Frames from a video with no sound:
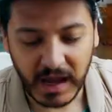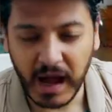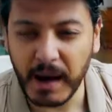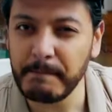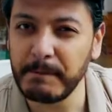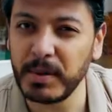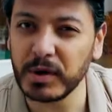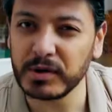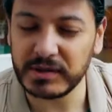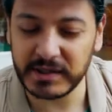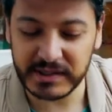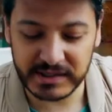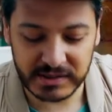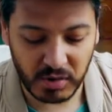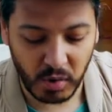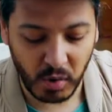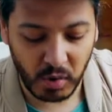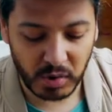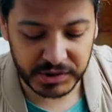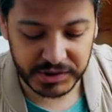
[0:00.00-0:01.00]
About these
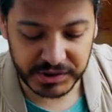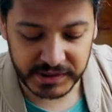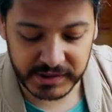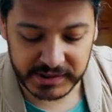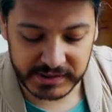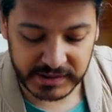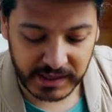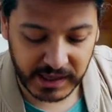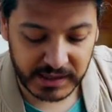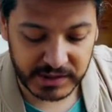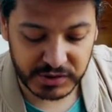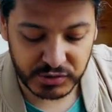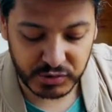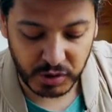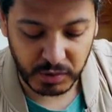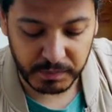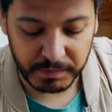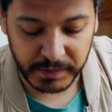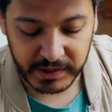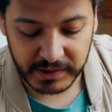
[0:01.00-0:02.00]
gorgeous uh,
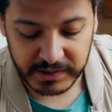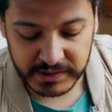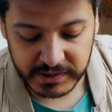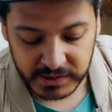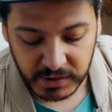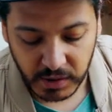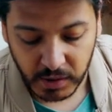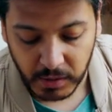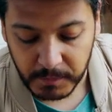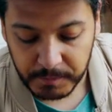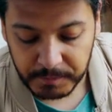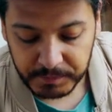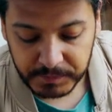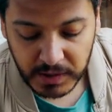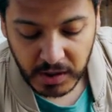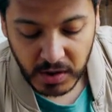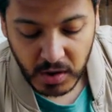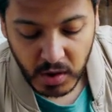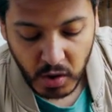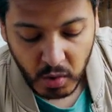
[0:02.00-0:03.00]
strawberries. So
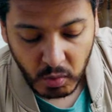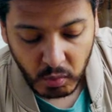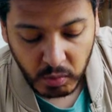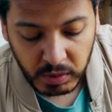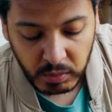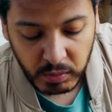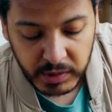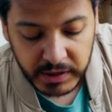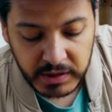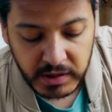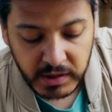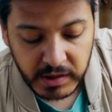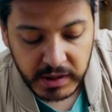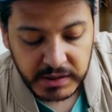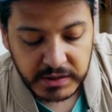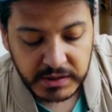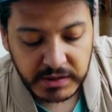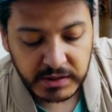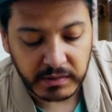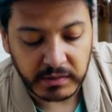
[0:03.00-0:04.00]
what we're
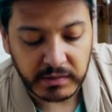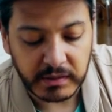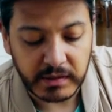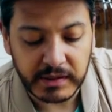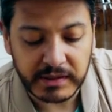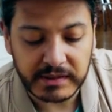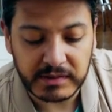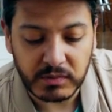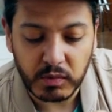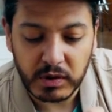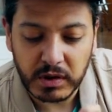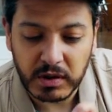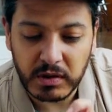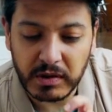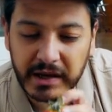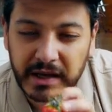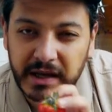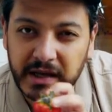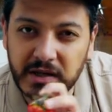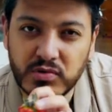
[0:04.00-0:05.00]
gonna do is we're
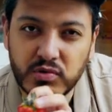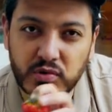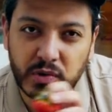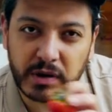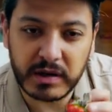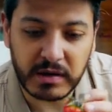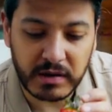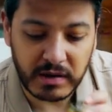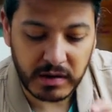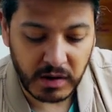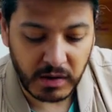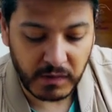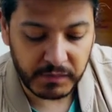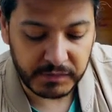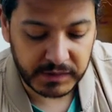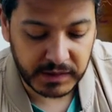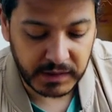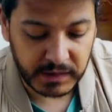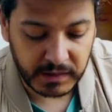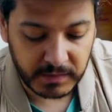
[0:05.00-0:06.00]
gonna get rid
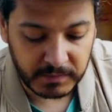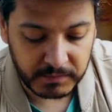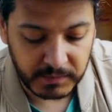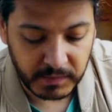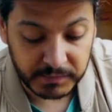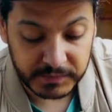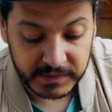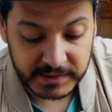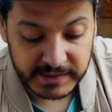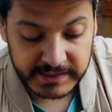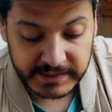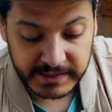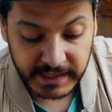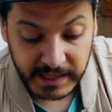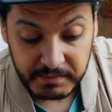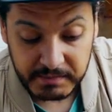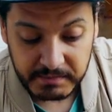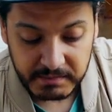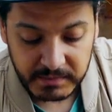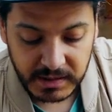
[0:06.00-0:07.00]
of the of the
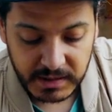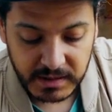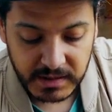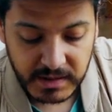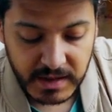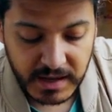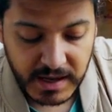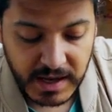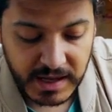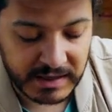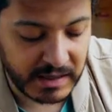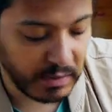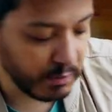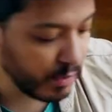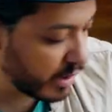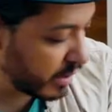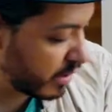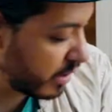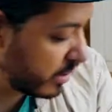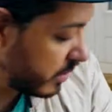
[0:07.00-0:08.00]
stem, and then
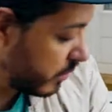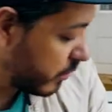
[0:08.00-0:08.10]
we're go